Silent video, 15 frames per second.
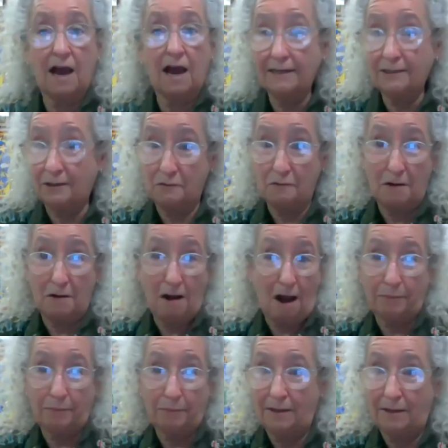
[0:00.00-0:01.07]
I do not
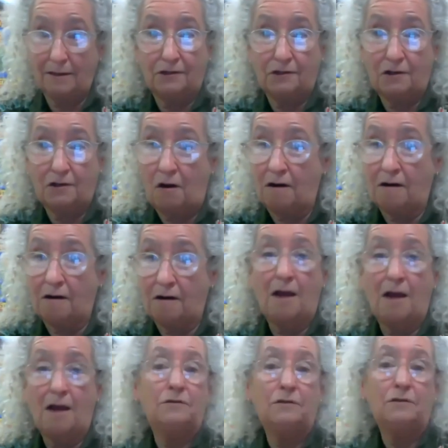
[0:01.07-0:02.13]
play a guitar. I
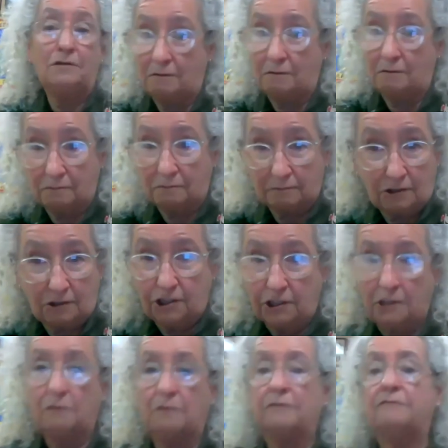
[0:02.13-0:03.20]
wouldn't know a
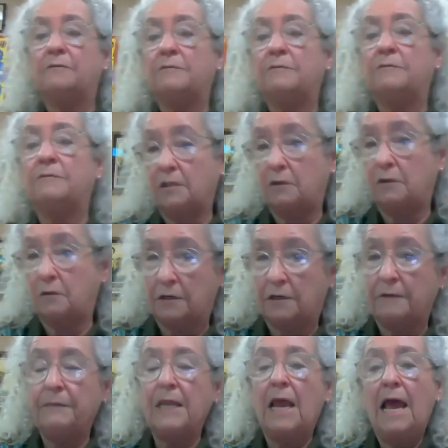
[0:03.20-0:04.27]
G chord from a C
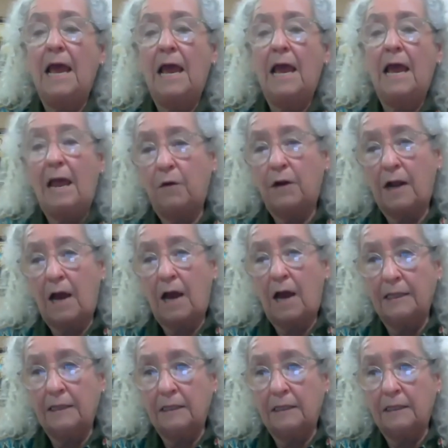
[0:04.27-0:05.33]
chord. And what
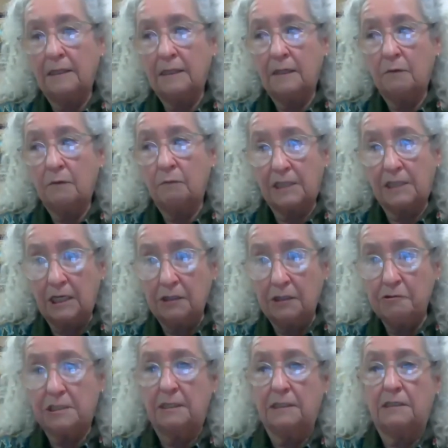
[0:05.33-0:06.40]
I was
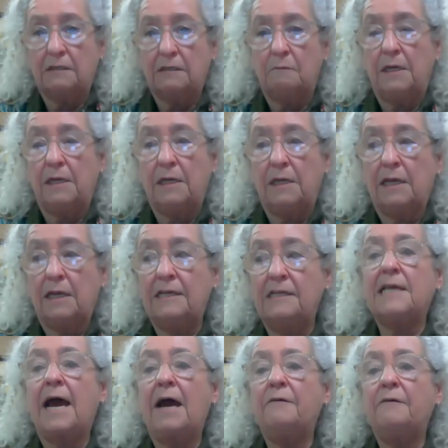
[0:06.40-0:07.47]
interesting to me
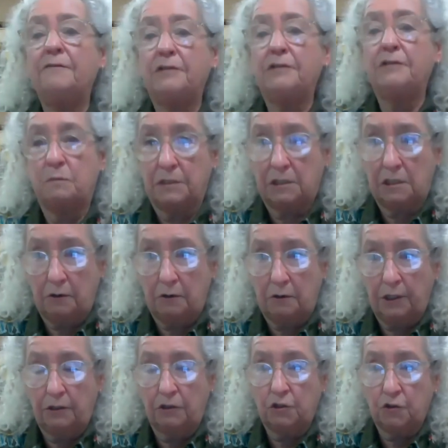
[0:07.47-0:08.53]
is how this
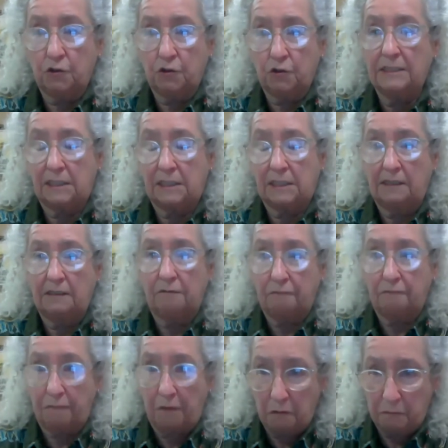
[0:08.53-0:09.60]
material transcended
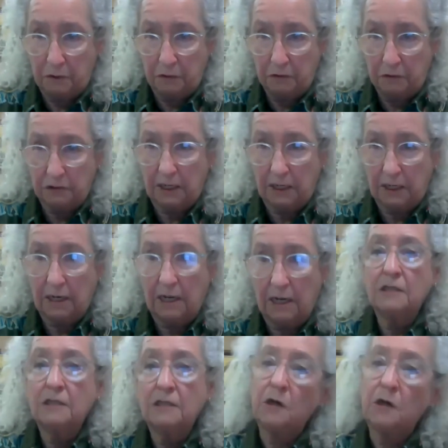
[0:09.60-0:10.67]
folk music.
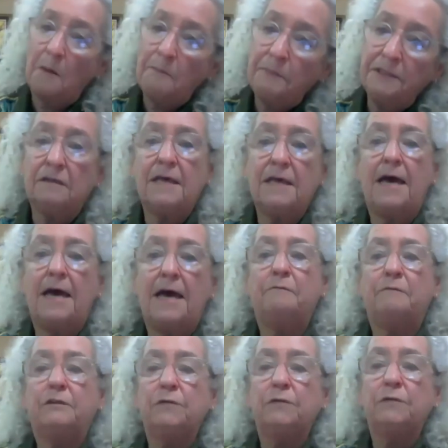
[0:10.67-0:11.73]
So up until then,
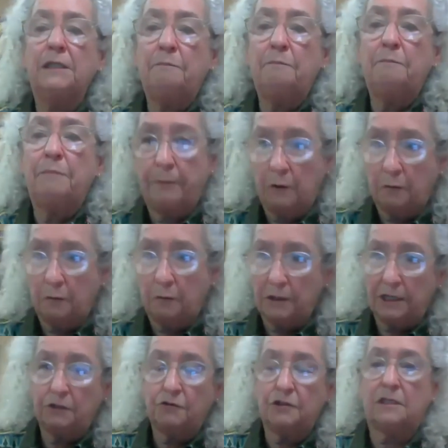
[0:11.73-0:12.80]
it was really people who were
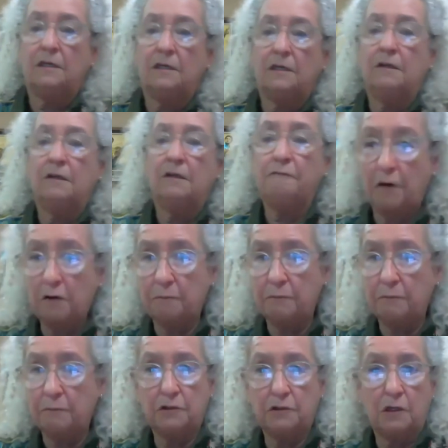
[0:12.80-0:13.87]
interested in folk
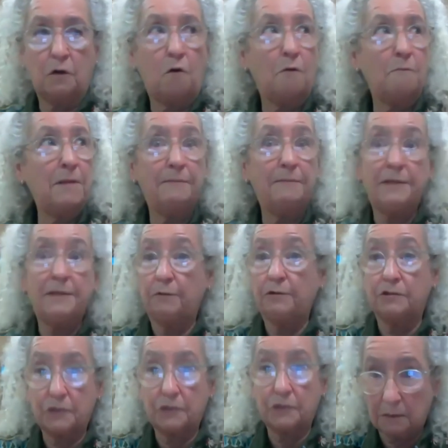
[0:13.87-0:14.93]
music, or maybe they were
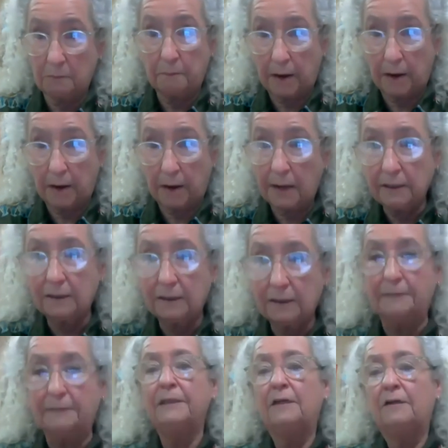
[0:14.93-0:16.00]
interested in Bob
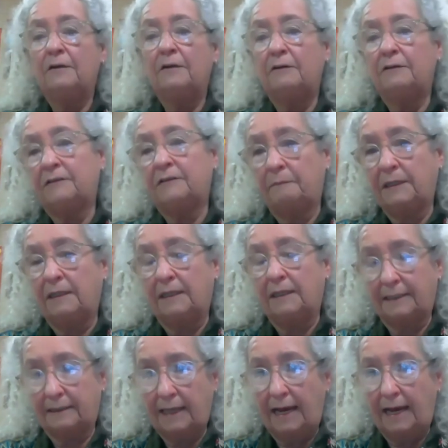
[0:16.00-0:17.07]
Dylan or something
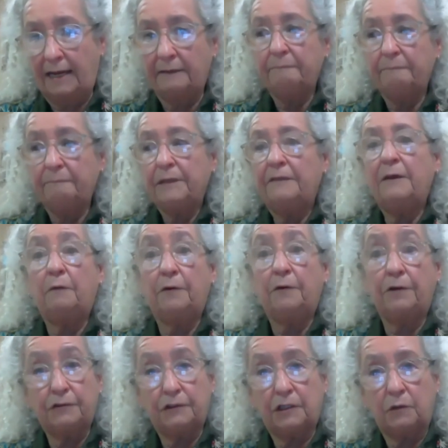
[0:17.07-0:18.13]
like that, that were
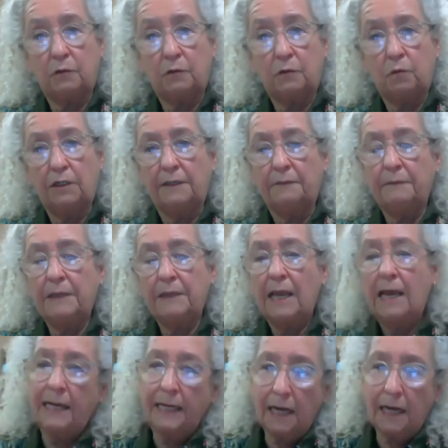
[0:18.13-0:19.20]
interested in Woody.
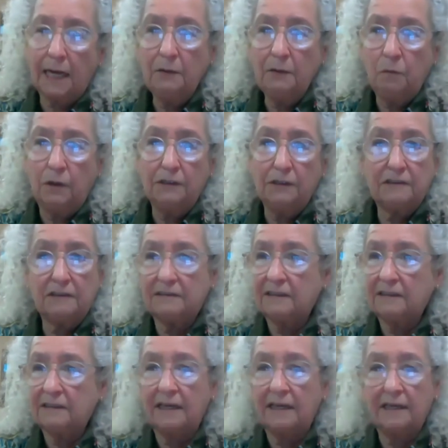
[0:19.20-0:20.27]
And I kind of wanted to
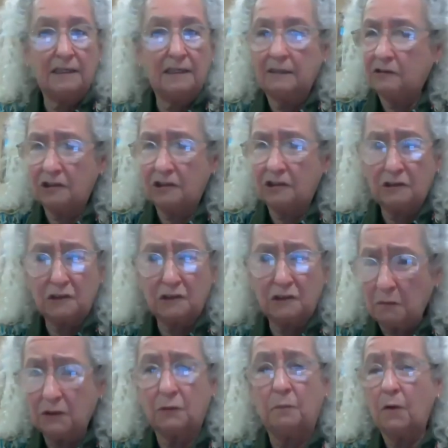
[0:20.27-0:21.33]
say, it's just so
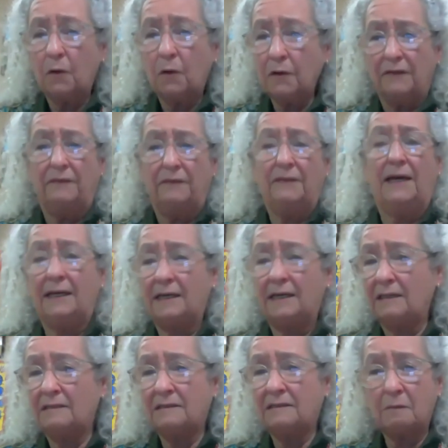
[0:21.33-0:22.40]
much more than that.
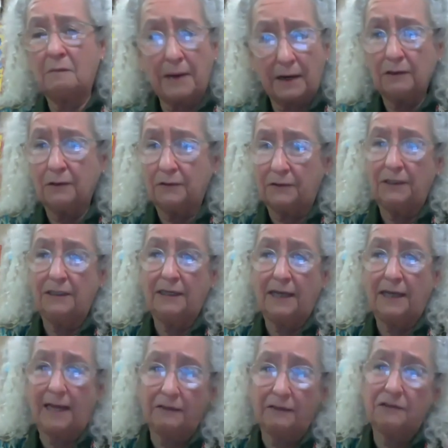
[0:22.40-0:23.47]
It's about
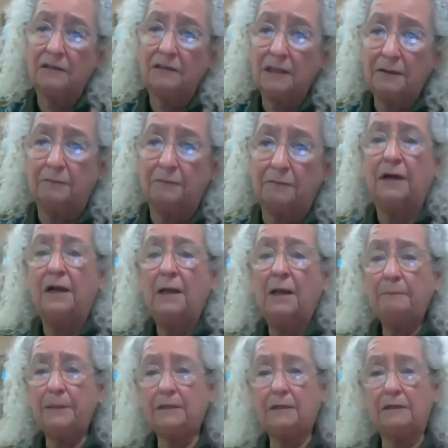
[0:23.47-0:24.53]
learning how to live
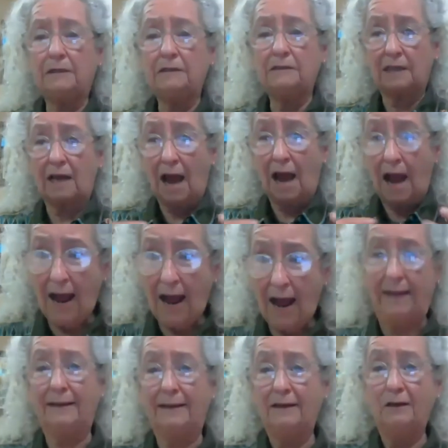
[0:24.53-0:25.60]
because
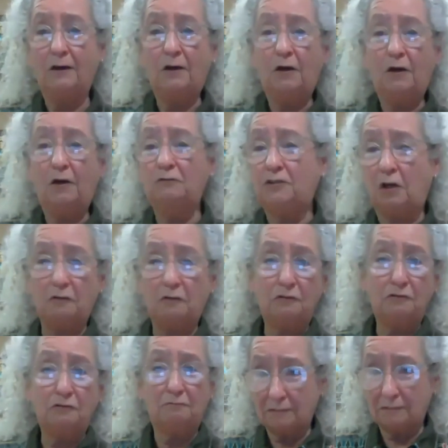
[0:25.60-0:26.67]
I, who don't
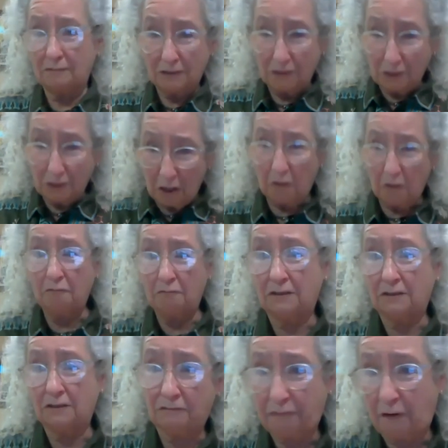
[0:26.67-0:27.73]
know
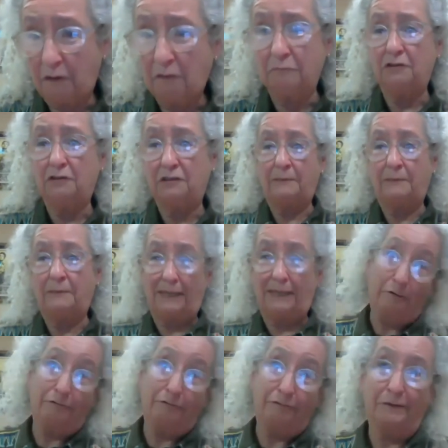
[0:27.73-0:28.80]
good folk music, I mean, I
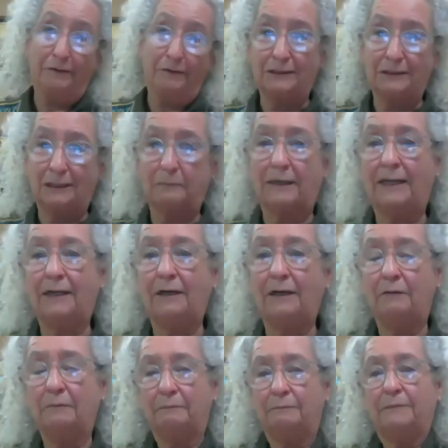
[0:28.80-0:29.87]
know folk music, but I
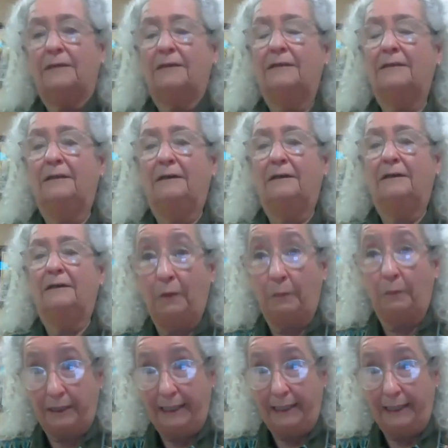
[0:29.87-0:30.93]
don't, you know, I
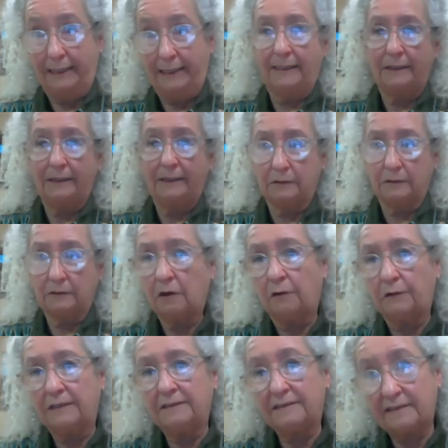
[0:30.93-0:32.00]
don't play it. I don't go
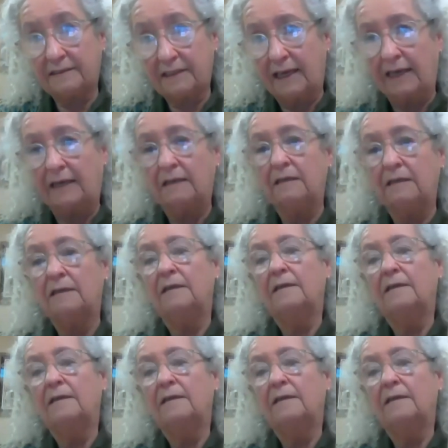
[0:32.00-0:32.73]
around singing it.